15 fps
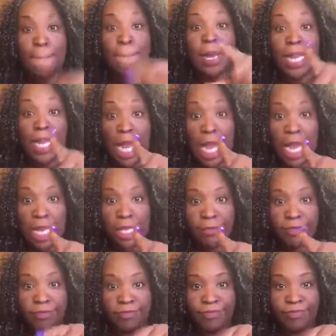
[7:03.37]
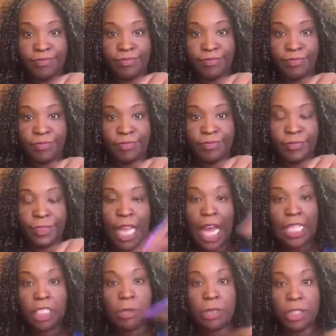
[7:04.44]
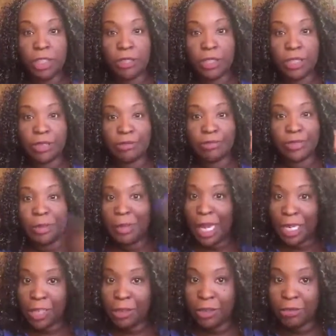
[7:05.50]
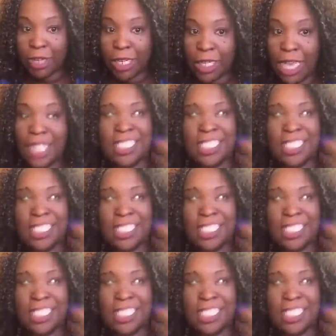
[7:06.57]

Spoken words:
But God told me to do it, so I had to do it, right?